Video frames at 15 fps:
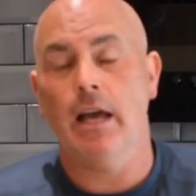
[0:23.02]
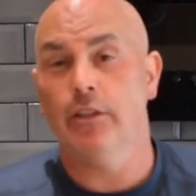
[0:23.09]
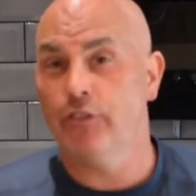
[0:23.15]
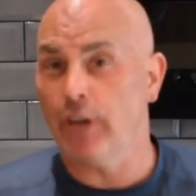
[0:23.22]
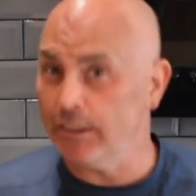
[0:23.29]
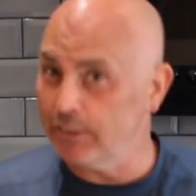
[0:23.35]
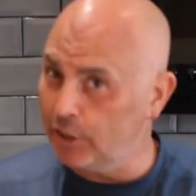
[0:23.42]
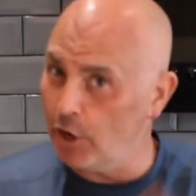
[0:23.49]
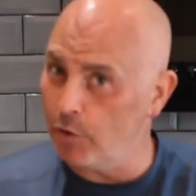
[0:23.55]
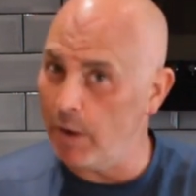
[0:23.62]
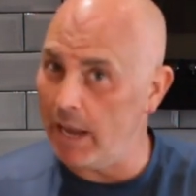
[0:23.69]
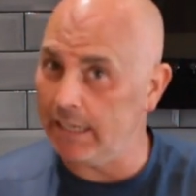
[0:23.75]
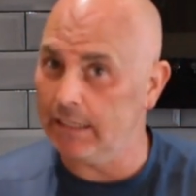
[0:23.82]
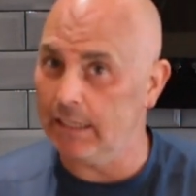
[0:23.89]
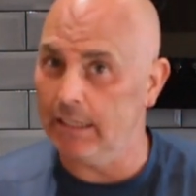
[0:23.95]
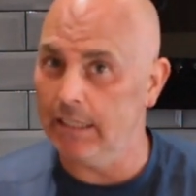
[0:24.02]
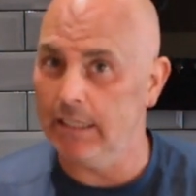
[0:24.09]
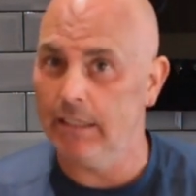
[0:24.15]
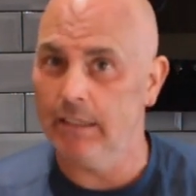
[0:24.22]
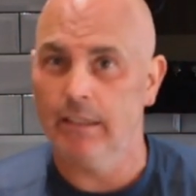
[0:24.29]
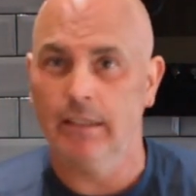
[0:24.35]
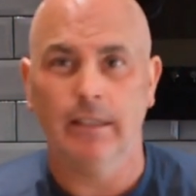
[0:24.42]
Done
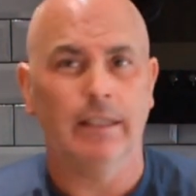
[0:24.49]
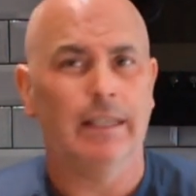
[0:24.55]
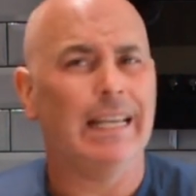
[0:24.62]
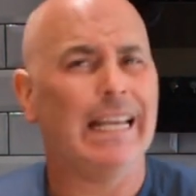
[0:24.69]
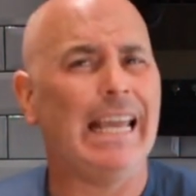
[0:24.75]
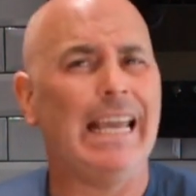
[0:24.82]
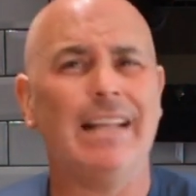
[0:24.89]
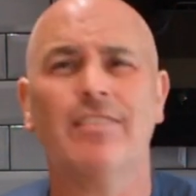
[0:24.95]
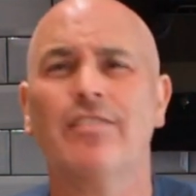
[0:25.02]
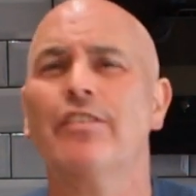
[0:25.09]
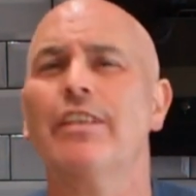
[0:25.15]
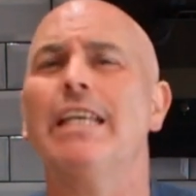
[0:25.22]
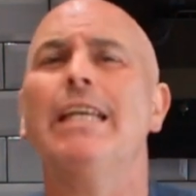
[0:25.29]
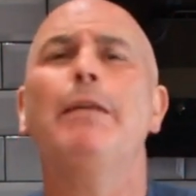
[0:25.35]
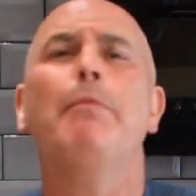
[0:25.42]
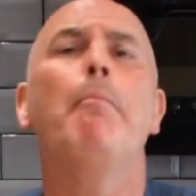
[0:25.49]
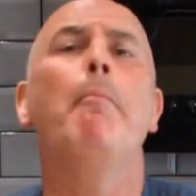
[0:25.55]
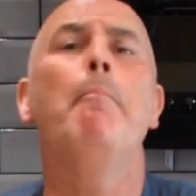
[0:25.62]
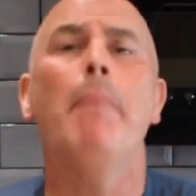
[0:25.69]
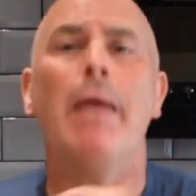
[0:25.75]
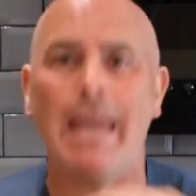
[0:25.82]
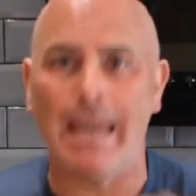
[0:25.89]
correctly, it's
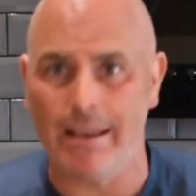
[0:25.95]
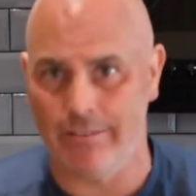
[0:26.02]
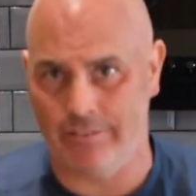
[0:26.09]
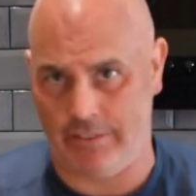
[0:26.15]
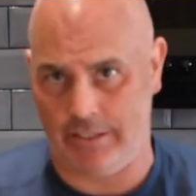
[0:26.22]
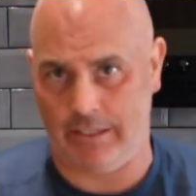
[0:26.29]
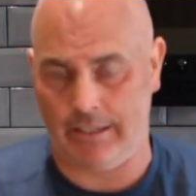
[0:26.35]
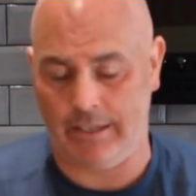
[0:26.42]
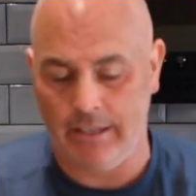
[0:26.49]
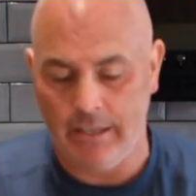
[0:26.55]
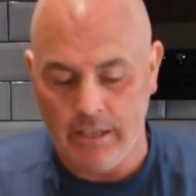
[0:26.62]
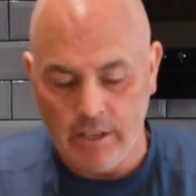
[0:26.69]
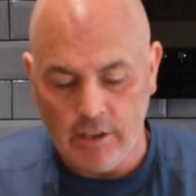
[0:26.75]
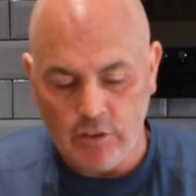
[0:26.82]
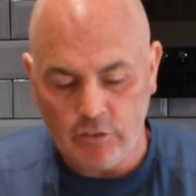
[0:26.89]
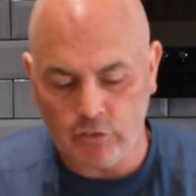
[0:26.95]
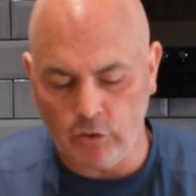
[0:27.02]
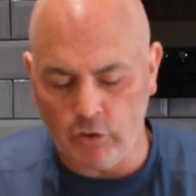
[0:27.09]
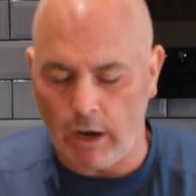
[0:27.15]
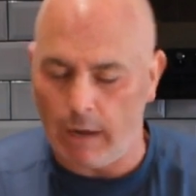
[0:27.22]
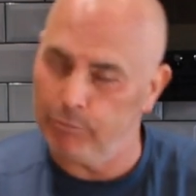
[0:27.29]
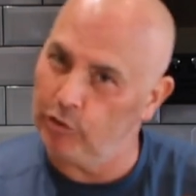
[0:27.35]
amazing.
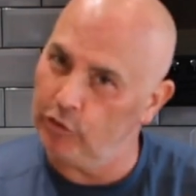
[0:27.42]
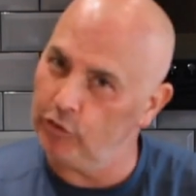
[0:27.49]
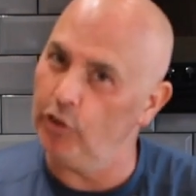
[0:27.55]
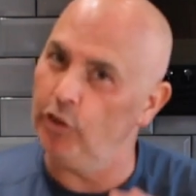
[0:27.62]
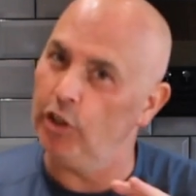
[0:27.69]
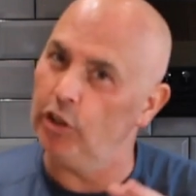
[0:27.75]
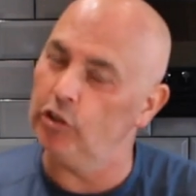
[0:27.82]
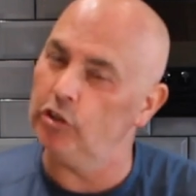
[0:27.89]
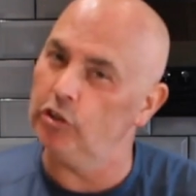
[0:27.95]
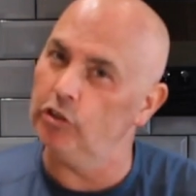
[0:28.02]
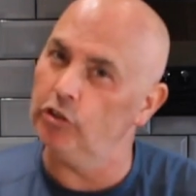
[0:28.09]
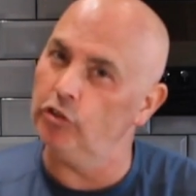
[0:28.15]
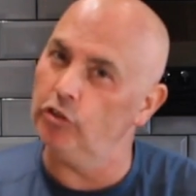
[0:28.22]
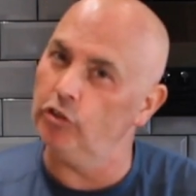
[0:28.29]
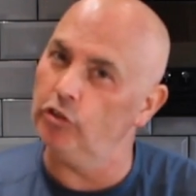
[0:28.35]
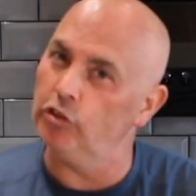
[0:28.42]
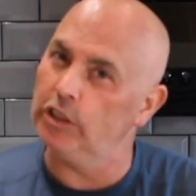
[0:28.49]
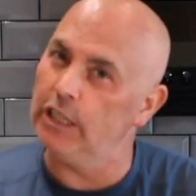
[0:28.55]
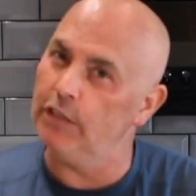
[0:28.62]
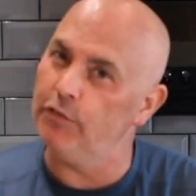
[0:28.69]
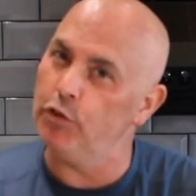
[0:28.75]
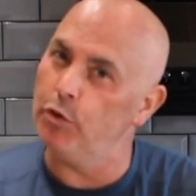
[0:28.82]
So I'm just going to
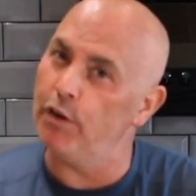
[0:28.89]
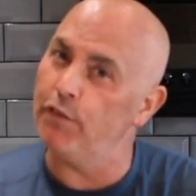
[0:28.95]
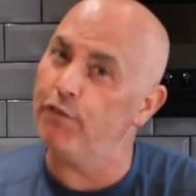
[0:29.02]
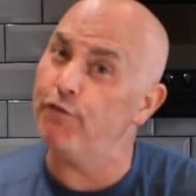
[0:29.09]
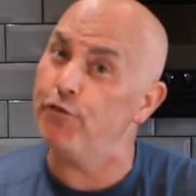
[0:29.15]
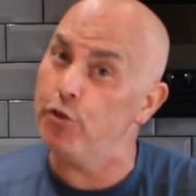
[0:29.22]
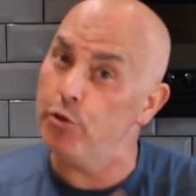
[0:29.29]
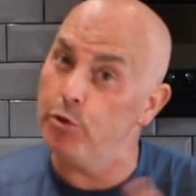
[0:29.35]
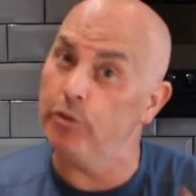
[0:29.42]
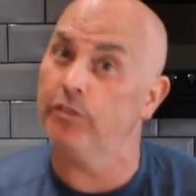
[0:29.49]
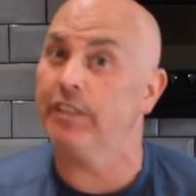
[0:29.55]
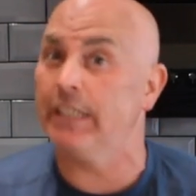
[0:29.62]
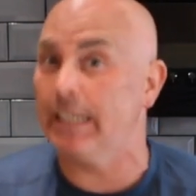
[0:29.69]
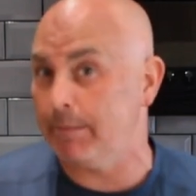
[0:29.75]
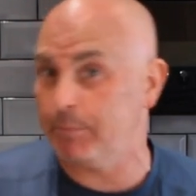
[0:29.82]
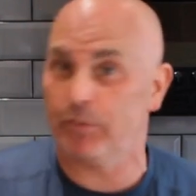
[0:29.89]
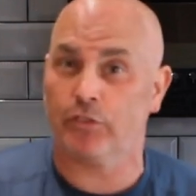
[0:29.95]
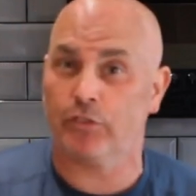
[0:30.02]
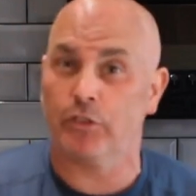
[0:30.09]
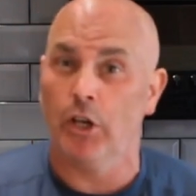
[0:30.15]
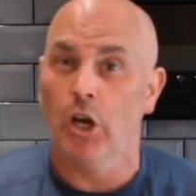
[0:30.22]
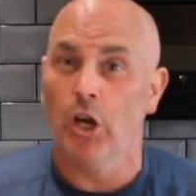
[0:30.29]
give you a few
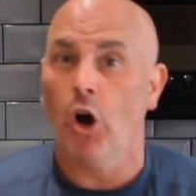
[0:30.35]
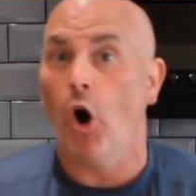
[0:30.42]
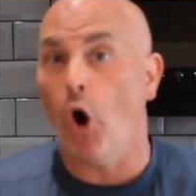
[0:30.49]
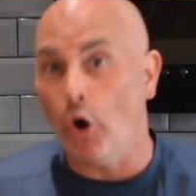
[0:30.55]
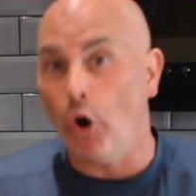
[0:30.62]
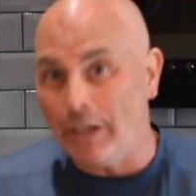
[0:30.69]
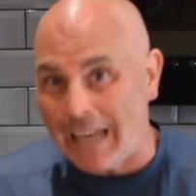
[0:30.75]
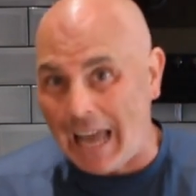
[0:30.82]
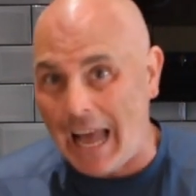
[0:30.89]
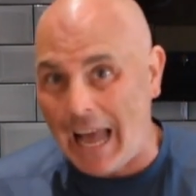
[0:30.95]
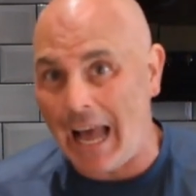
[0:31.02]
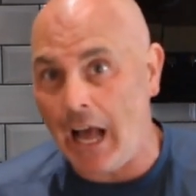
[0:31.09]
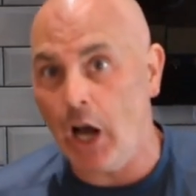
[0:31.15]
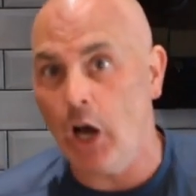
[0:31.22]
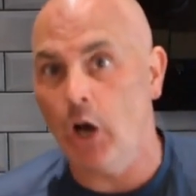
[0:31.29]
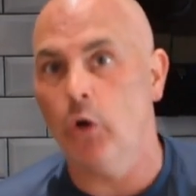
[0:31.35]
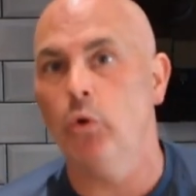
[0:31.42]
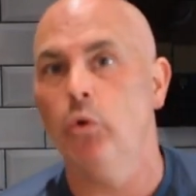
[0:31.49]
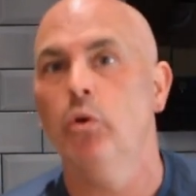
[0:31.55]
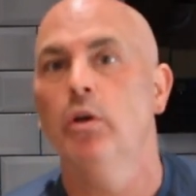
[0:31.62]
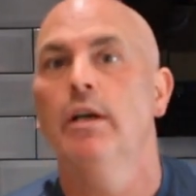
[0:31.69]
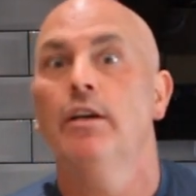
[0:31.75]
tips on
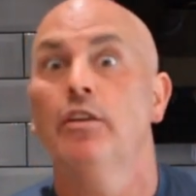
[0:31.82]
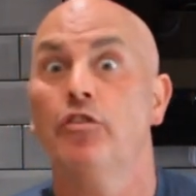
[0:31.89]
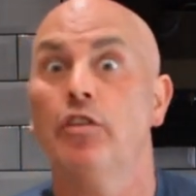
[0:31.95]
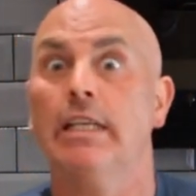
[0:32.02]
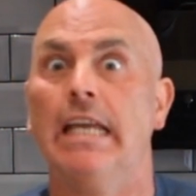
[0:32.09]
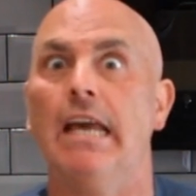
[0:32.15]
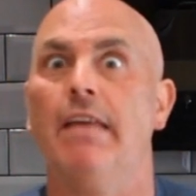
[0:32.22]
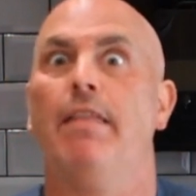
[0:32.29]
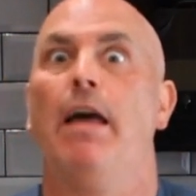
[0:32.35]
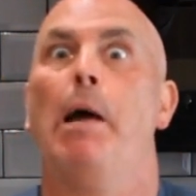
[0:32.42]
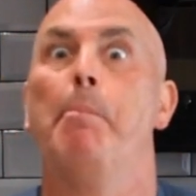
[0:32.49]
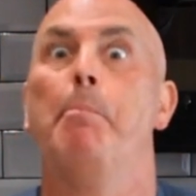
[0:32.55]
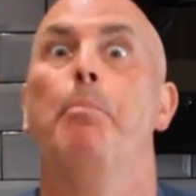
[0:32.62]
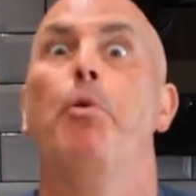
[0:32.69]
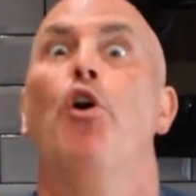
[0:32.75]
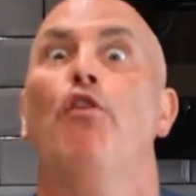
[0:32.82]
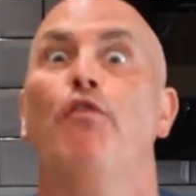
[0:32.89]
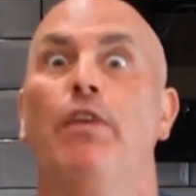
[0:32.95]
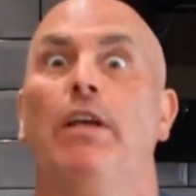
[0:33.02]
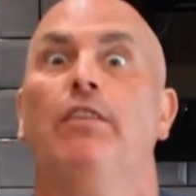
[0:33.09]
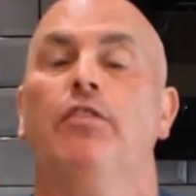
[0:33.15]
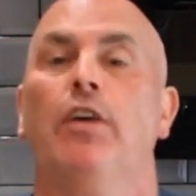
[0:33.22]
how to get that
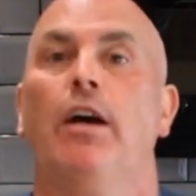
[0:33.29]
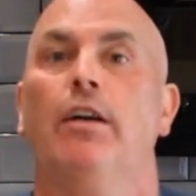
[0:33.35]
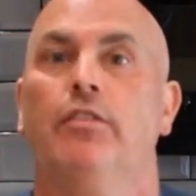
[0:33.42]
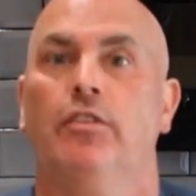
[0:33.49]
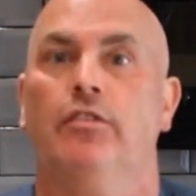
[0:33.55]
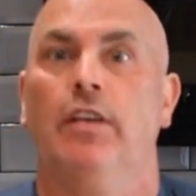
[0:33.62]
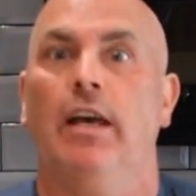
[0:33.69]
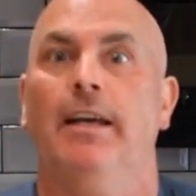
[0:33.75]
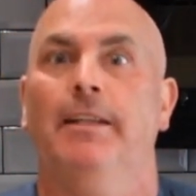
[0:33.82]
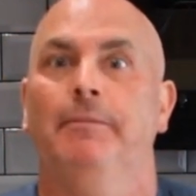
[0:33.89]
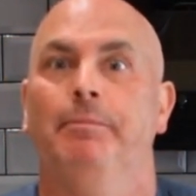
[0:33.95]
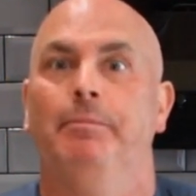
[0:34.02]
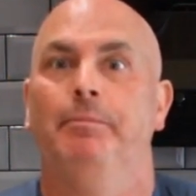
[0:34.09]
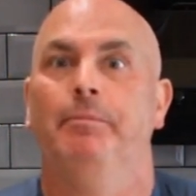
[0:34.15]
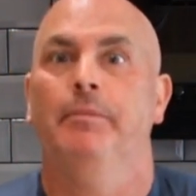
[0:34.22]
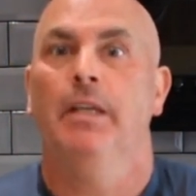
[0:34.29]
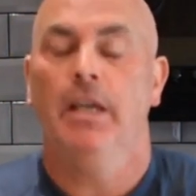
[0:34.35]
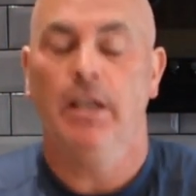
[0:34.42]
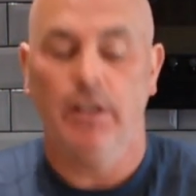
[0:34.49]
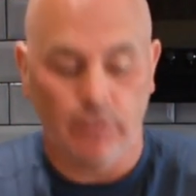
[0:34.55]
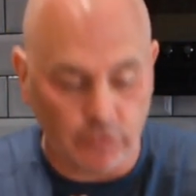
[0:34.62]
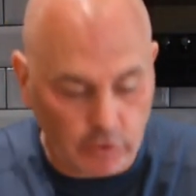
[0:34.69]
perfect Tarte Tatin.
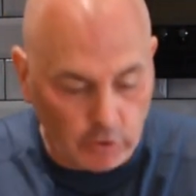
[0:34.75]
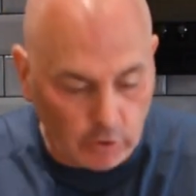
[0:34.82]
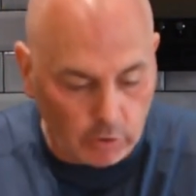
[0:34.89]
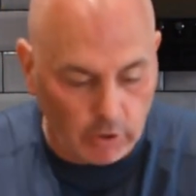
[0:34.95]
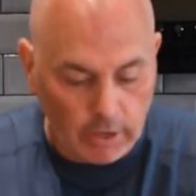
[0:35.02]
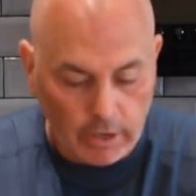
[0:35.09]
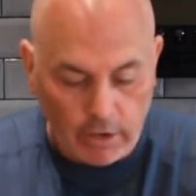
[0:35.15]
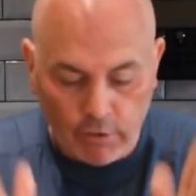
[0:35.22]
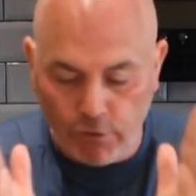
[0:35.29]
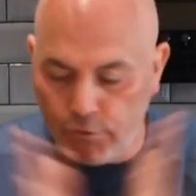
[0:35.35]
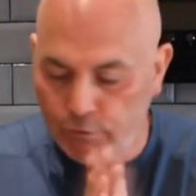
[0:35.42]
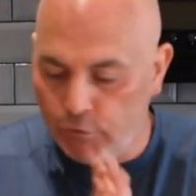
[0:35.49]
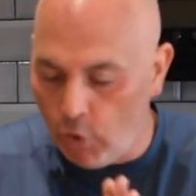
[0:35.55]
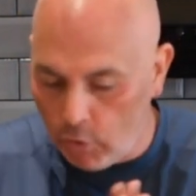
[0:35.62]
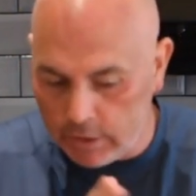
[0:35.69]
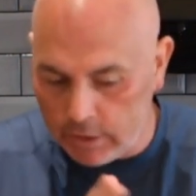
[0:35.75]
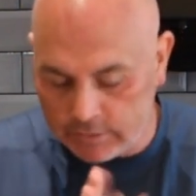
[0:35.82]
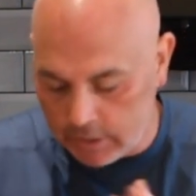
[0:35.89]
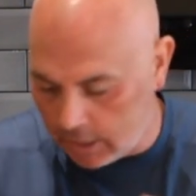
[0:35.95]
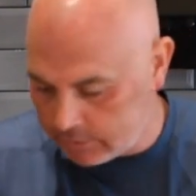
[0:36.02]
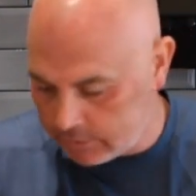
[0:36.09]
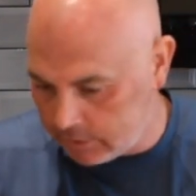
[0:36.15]
So for a
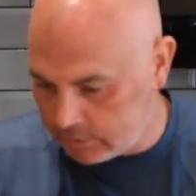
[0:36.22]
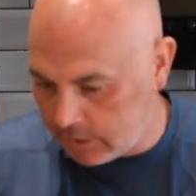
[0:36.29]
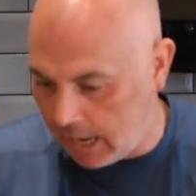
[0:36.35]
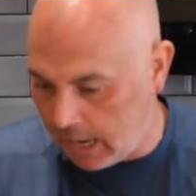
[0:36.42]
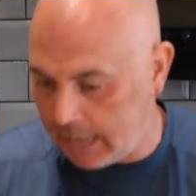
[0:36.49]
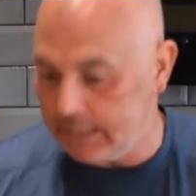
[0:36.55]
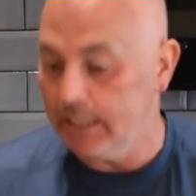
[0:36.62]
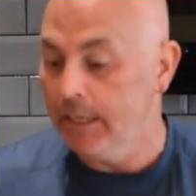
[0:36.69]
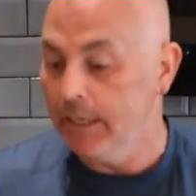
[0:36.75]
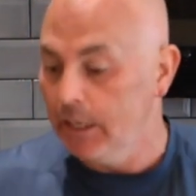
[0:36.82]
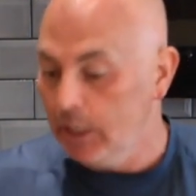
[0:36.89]
Tarte Tatin,